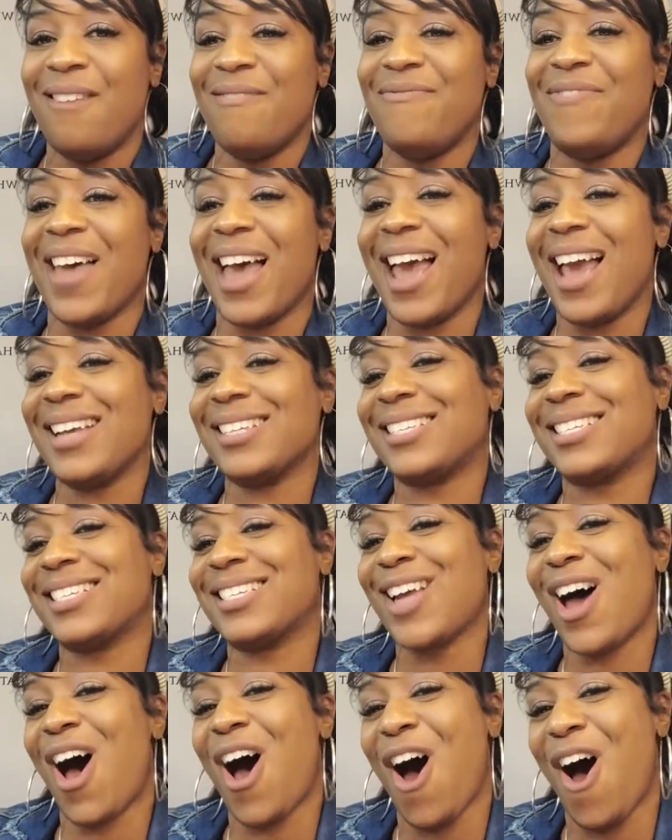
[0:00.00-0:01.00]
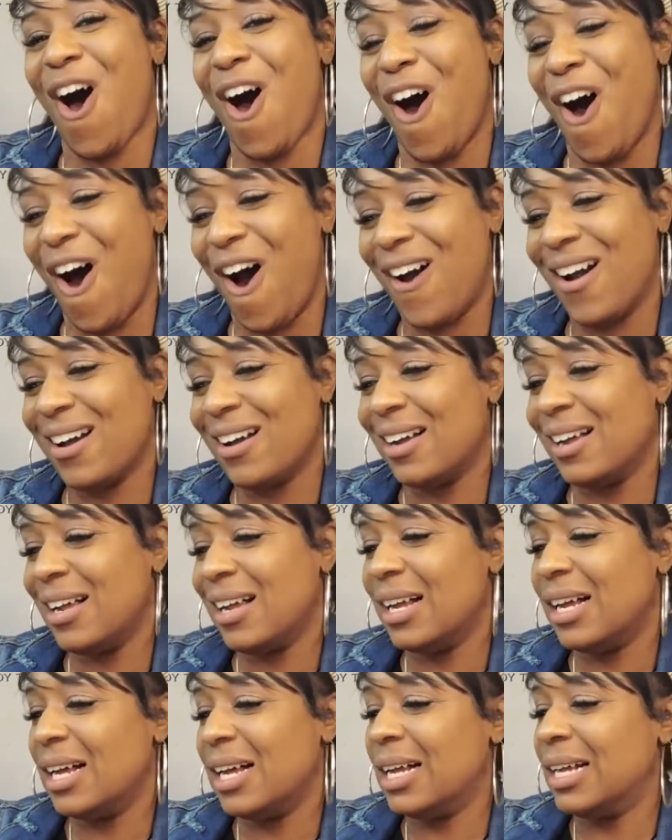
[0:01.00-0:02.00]
they saw
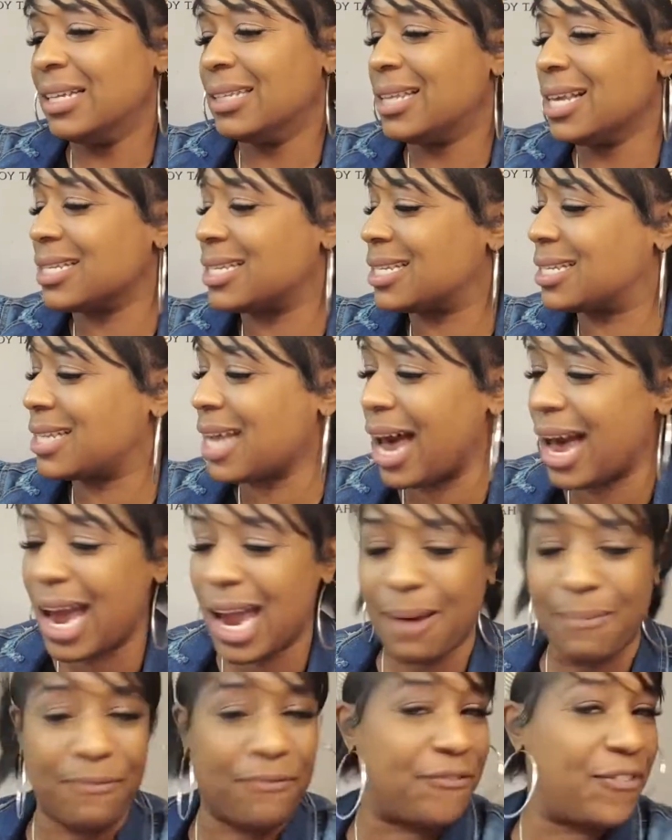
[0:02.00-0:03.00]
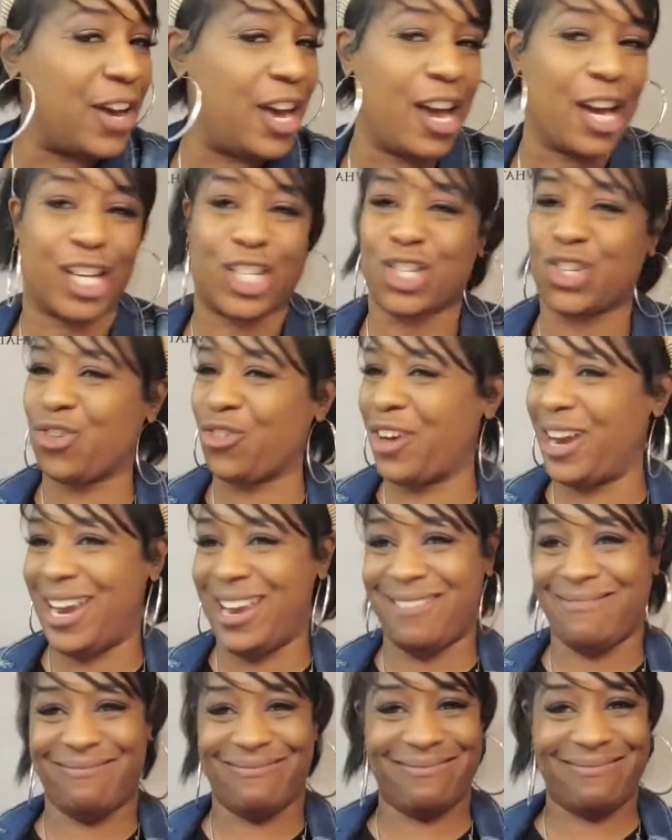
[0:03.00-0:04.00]
the same fig tree